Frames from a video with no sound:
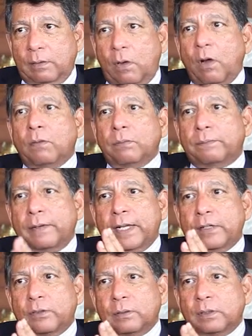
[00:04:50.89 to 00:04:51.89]
of
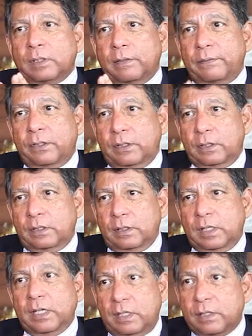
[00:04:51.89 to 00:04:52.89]
financial
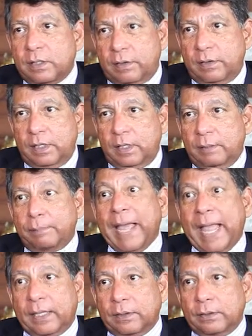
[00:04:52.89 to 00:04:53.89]
services industry,
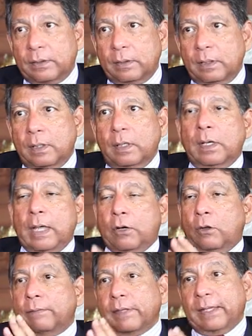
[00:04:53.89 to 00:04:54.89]
banks, and
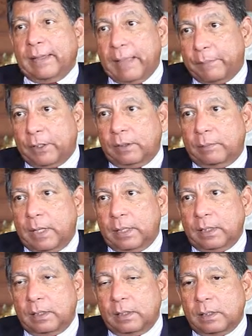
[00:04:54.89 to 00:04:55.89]
of the capital
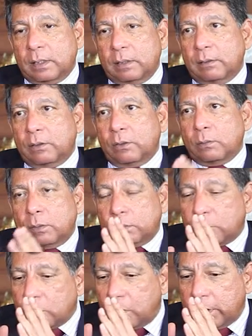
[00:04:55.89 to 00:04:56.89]
markets, you know,
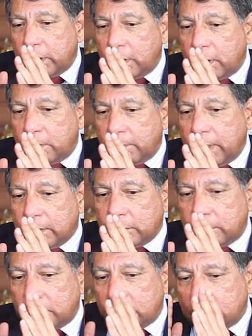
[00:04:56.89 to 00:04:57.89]
talking here
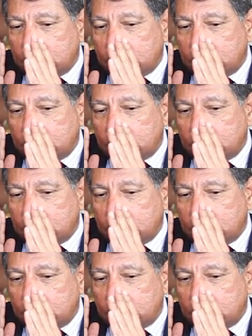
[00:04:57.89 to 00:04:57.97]
about